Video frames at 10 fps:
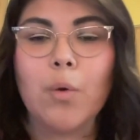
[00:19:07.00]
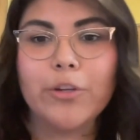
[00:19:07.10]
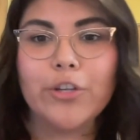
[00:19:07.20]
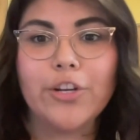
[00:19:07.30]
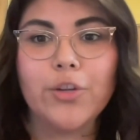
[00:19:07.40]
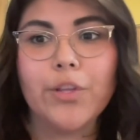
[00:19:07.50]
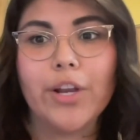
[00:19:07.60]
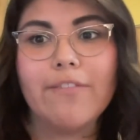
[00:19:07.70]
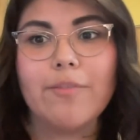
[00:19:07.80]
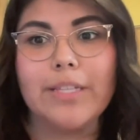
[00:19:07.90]
what we're trying to do with our
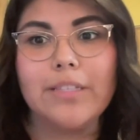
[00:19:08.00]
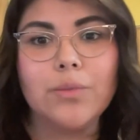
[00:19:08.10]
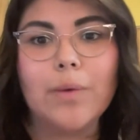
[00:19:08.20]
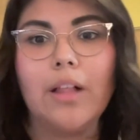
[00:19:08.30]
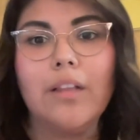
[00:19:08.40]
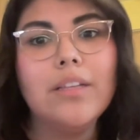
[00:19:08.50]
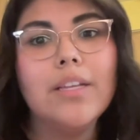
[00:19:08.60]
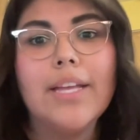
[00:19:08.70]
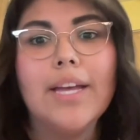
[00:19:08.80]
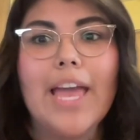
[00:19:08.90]
governments as well.
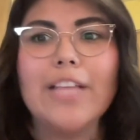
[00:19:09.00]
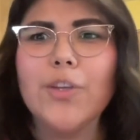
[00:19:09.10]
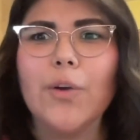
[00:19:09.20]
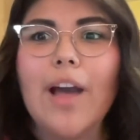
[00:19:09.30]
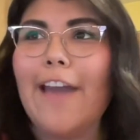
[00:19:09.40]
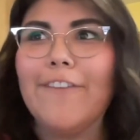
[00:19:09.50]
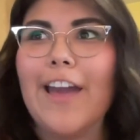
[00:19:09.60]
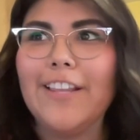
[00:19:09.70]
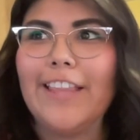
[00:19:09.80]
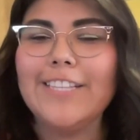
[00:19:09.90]
And so I've
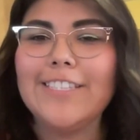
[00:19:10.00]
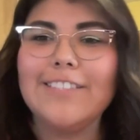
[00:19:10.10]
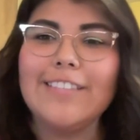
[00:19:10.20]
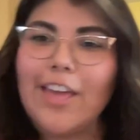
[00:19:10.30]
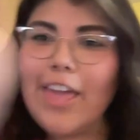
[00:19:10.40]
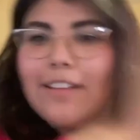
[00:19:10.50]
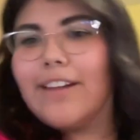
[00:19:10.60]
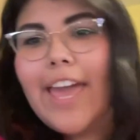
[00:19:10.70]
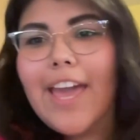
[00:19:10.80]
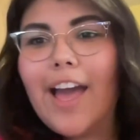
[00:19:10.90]
kind of like seen this like, okay,
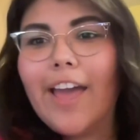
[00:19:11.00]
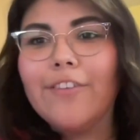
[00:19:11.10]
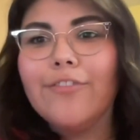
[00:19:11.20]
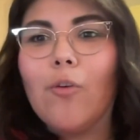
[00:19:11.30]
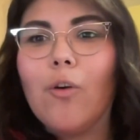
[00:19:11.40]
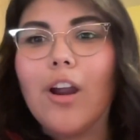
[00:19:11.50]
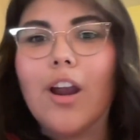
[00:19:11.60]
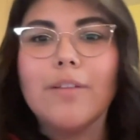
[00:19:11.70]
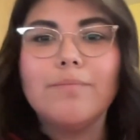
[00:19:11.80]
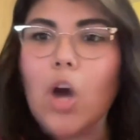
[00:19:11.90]
AI
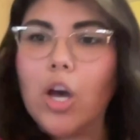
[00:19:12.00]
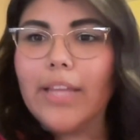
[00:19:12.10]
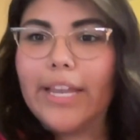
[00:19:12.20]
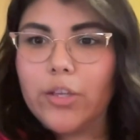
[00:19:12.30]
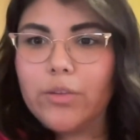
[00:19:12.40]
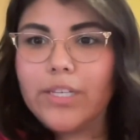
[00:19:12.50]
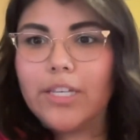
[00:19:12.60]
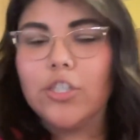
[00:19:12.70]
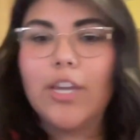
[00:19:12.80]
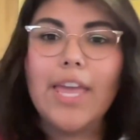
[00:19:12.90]
for online
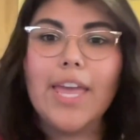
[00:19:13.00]
usage,